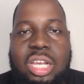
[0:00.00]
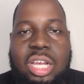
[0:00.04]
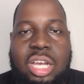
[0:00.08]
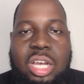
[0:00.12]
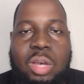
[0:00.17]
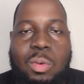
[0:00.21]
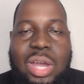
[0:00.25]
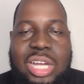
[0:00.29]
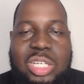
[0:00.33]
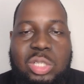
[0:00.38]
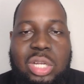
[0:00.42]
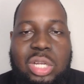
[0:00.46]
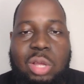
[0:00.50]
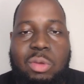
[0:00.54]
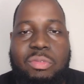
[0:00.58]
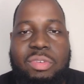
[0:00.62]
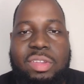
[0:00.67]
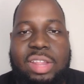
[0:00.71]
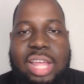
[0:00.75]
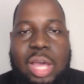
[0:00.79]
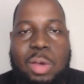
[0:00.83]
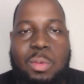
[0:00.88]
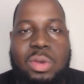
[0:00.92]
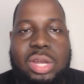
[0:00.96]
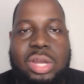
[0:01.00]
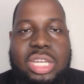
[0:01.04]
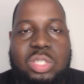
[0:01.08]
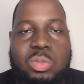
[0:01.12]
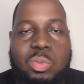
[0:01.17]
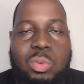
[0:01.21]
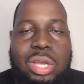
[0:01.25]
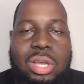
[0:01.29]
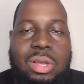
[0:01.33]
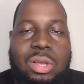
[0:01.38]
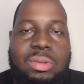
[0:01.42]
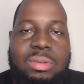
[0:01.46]
Watch out for that one
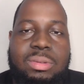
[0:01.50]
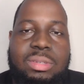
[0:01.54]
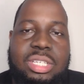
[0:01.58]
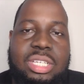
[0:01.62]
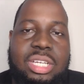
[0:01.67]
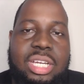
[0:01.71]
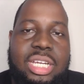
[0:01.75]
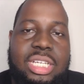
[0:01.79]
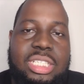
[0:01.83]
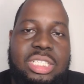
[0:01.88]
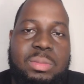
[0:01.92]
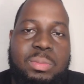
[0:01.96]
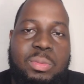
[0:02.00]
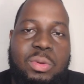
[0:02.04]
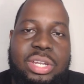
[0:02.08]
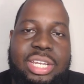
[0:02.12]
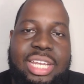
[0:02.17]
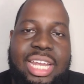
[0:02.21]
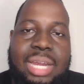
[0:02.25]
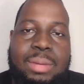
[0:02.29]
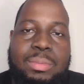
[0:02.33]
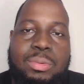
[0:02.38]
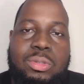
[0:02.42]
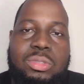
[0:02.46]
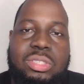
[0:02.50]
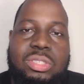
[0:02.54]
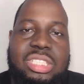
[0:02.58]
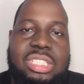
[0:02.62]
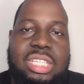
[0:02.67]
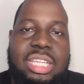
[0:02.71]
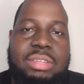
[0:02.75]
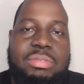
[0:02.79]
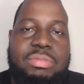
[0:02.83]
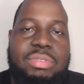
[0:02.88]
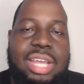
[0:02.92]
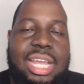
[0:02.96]
as well. All right, it's your boy Gabriel, Just
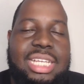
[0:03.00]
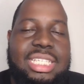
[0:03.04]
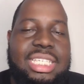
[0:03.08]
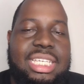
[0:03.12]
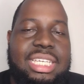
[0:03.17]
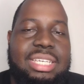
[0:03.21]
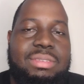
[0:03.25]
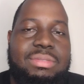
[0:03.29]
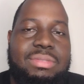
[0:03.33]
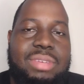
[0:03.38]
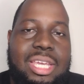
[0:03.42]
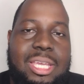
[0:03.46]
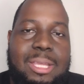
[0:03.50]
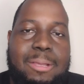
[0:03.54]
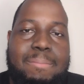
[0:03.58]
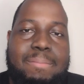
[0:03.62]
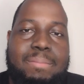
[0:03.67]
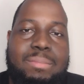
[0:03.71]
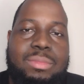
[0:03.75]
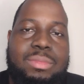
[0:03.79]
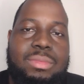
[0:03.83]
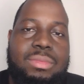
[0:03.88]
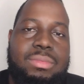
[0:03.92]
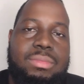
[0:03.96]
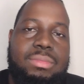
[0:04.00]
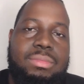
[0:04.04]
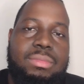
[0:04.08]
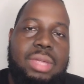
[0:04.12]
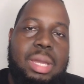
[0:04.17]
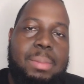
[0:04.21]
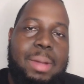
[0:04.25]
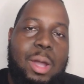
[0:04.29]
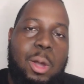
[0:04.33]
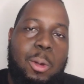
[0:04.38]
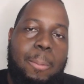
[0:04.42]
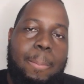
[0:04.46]
Another Fan TV.
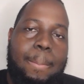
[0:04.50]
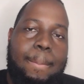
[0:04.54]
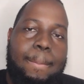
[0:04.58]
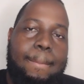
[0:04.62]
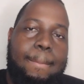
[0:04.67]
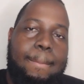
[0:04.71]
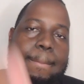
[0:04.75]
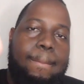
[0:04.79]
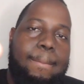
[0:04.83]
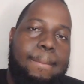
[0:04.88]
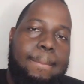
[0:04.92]
I'm out.